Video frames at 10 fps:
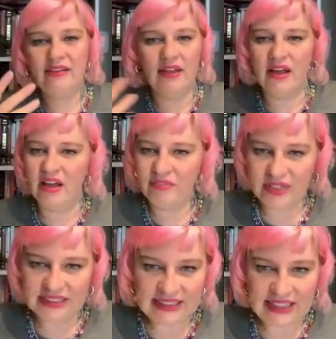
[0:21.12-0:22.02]
love
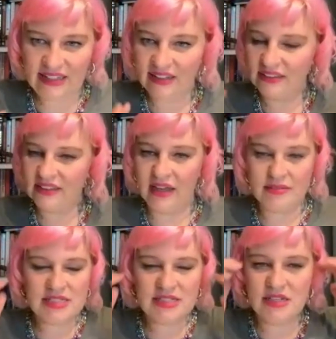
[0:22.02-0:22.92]
whiskey. I'm
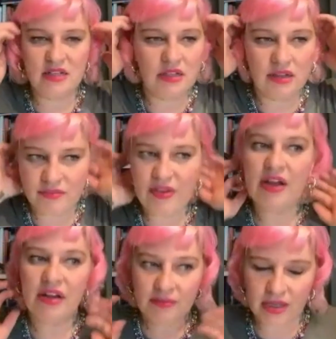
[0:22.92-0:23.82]
still
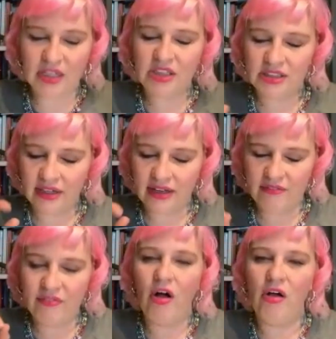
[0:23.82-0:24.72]
very much
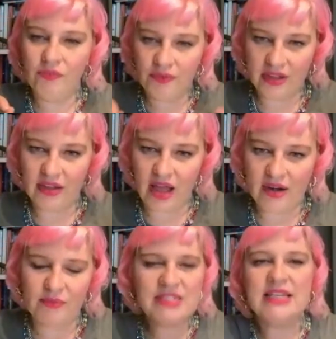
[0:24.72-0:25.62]
involved with a lot
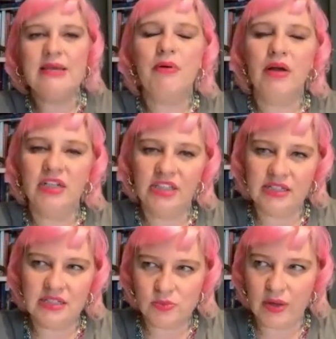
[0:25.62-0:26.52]
of whiskey
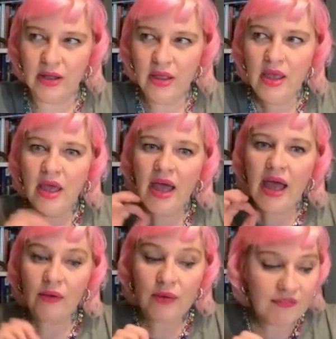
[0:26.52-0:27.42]
projects as well.
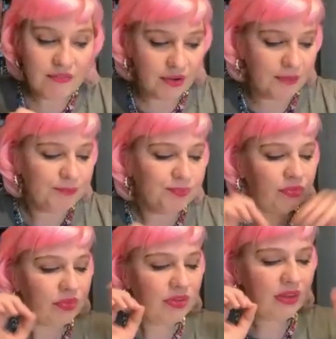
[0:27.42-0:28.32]
However,
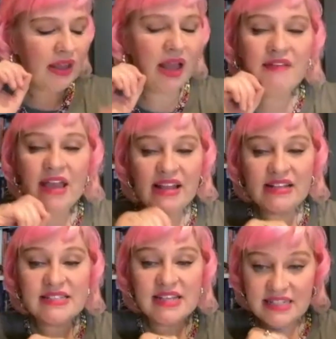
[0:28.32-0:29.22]
I've had
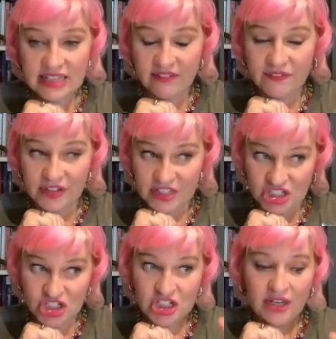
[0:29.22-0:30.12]
this idea for this
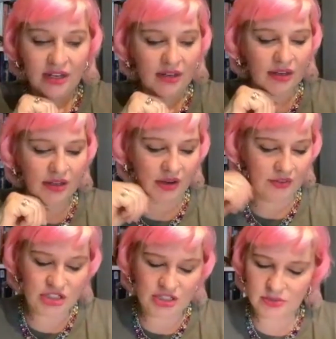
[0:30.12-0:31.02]
gin.
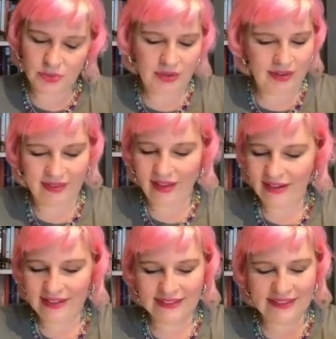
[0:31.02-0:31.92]
Gin's really a
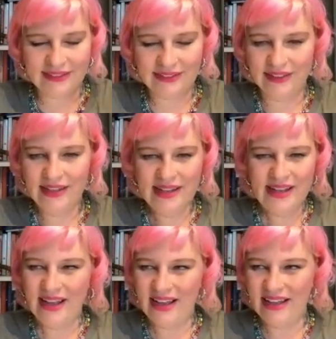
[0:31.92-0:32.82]
lot easier
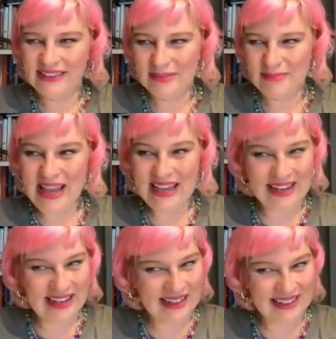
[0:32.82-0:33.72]
to make, and